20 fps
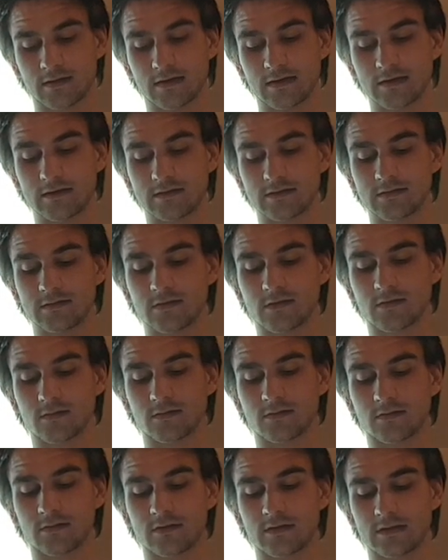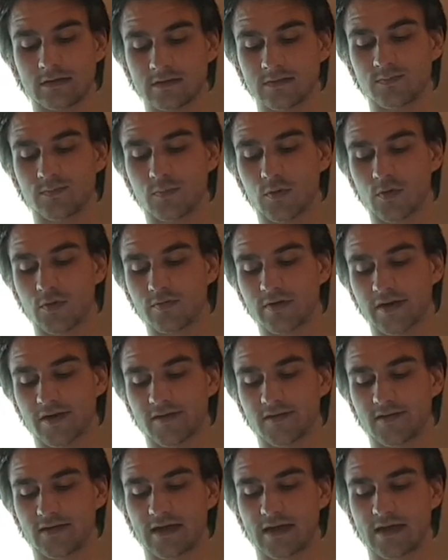It isn't bought
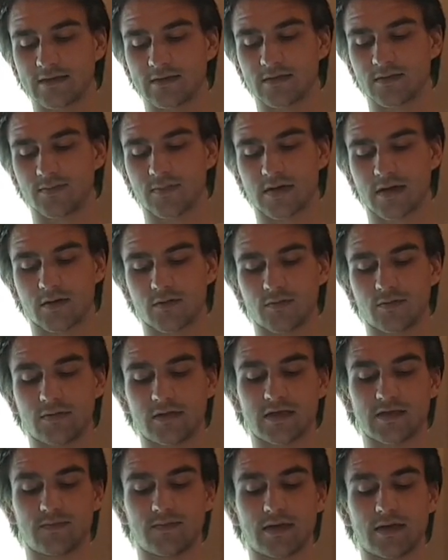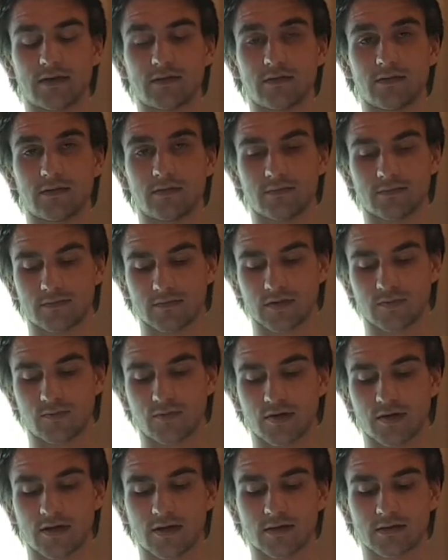regularly as the buyer would expect the
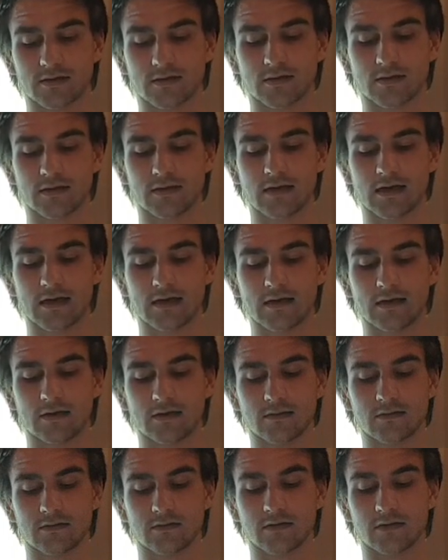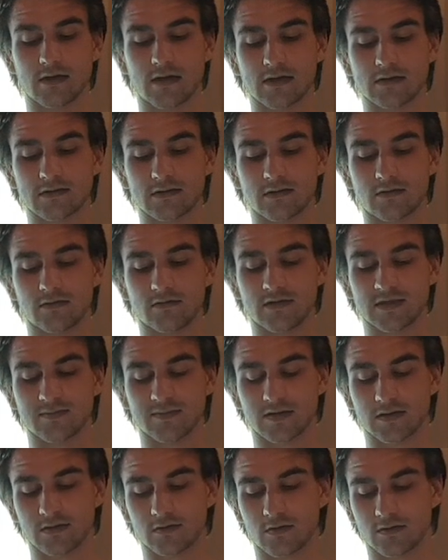product to last a
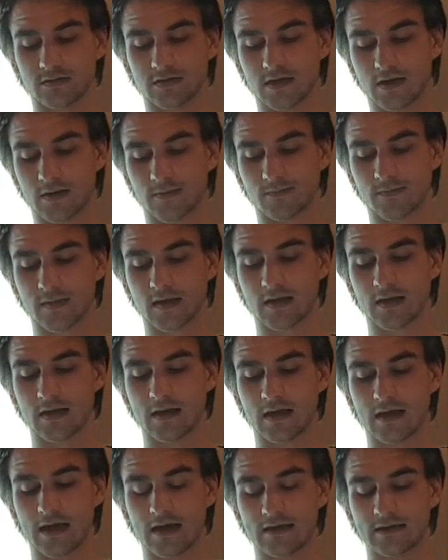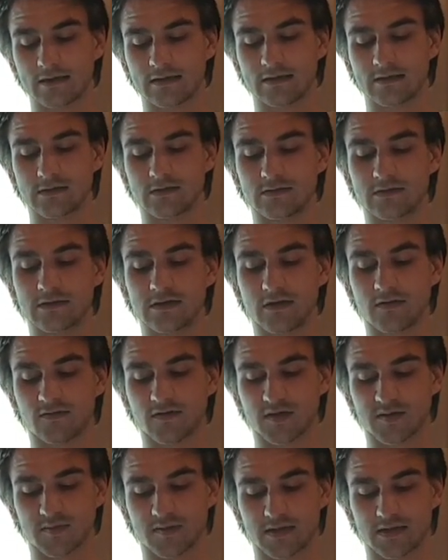reasonably long time, and is
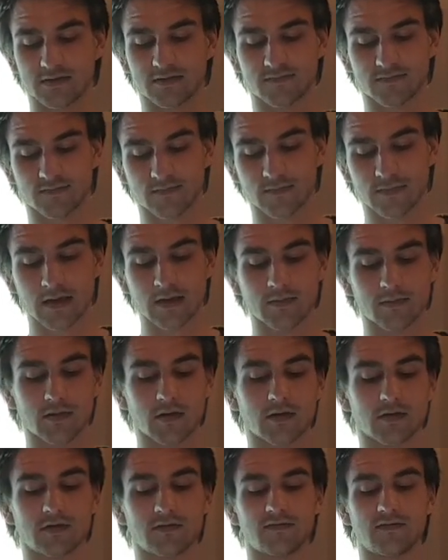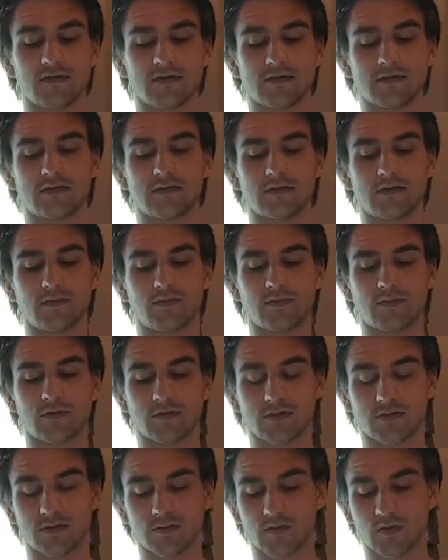self-expressive. Because of this, the
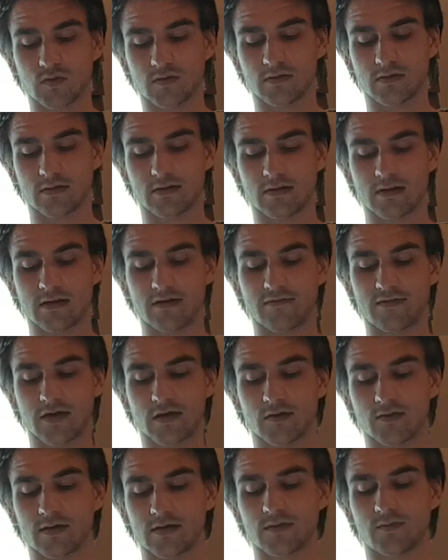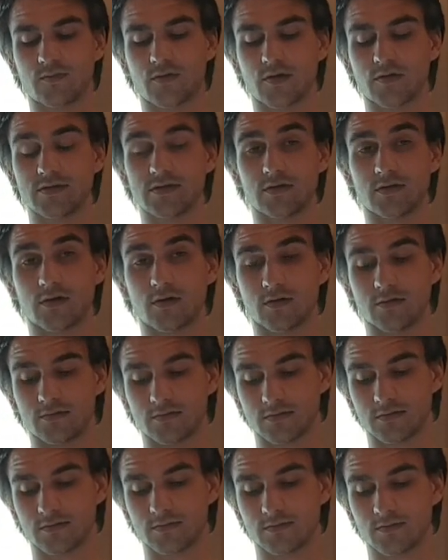consumer will evaluate the pros and
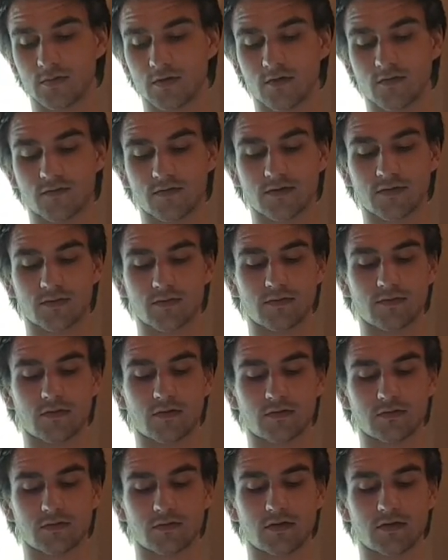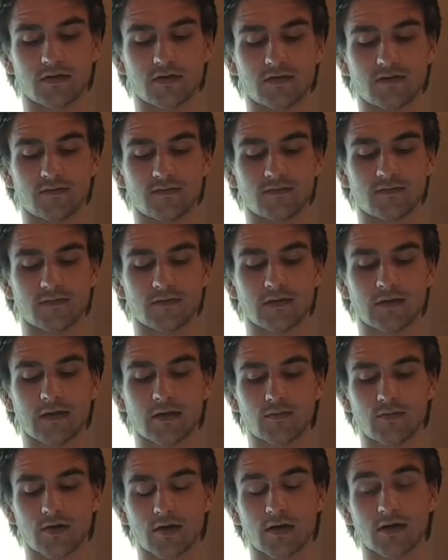cons of the alternative
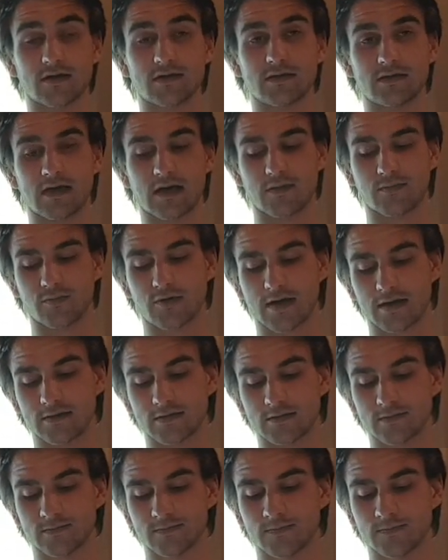products and brands